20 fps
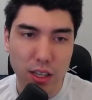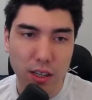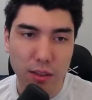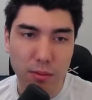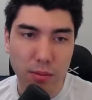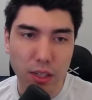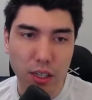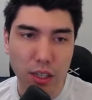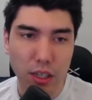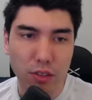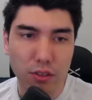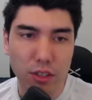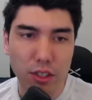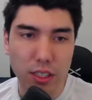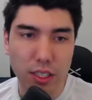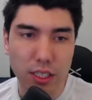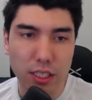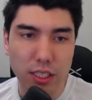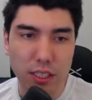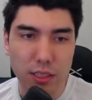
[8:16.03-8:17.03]
Then I
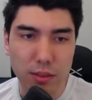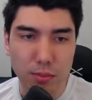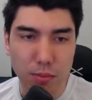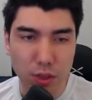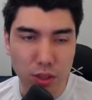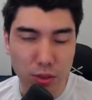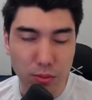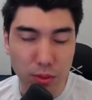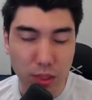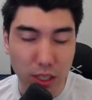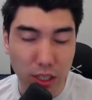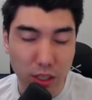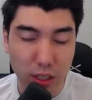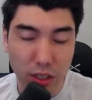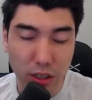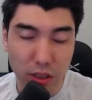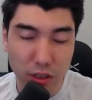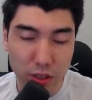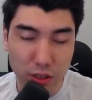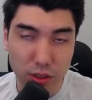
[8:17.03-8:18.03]
realized that bishop here
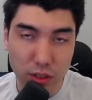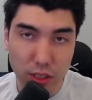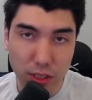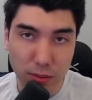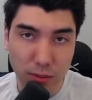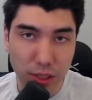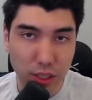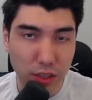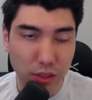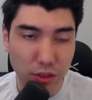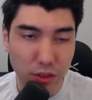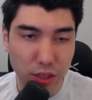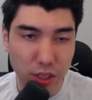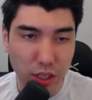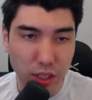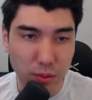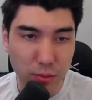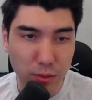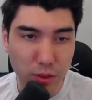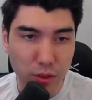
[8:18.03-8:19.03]
also seemed like a really
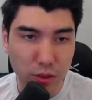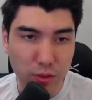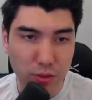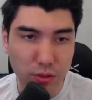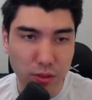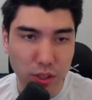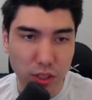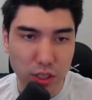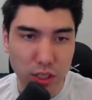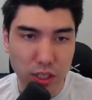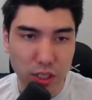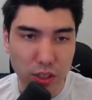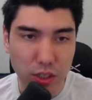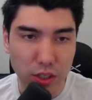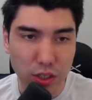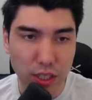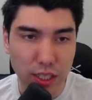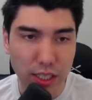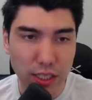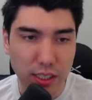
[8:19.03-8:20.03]
good move, just
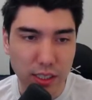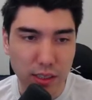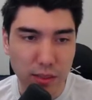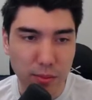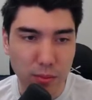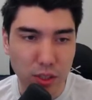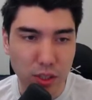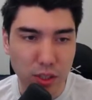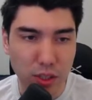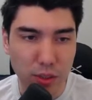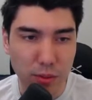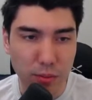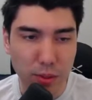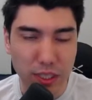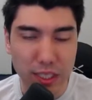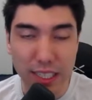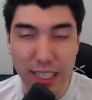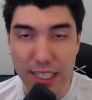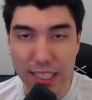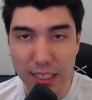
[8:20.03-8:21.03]
centralizing the bishop,
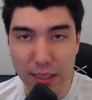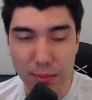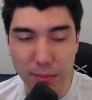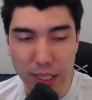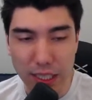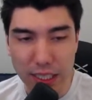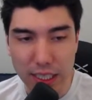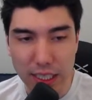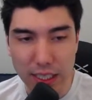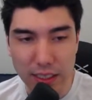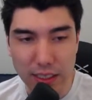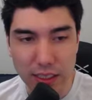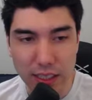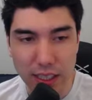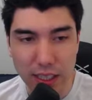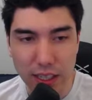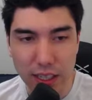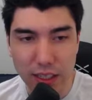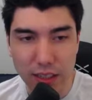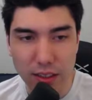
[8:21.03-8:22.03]
attacking my king
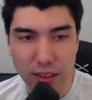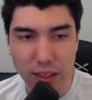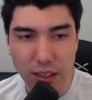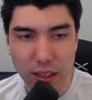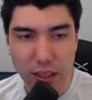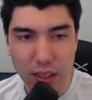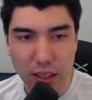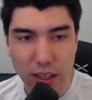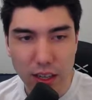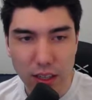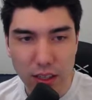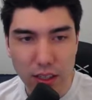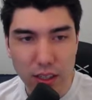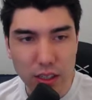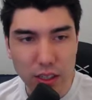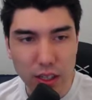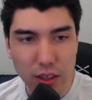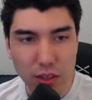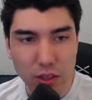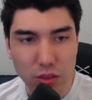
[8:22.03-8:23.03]
side. I thought
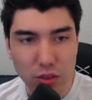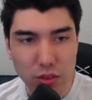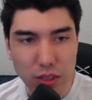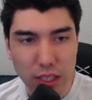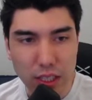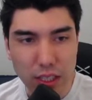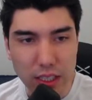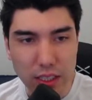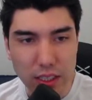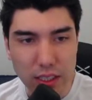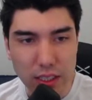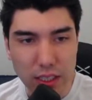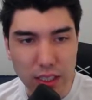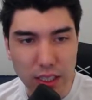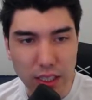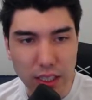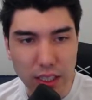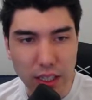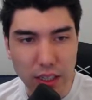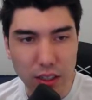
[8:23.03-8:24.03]
that was really decent,
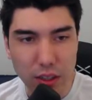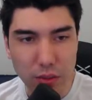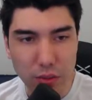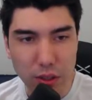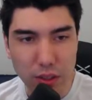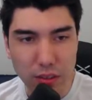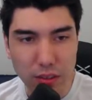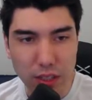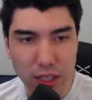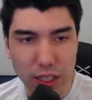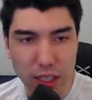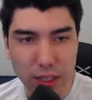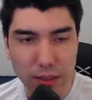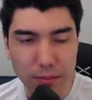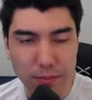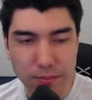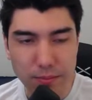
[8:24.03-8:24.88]
getting out of the way of the knight.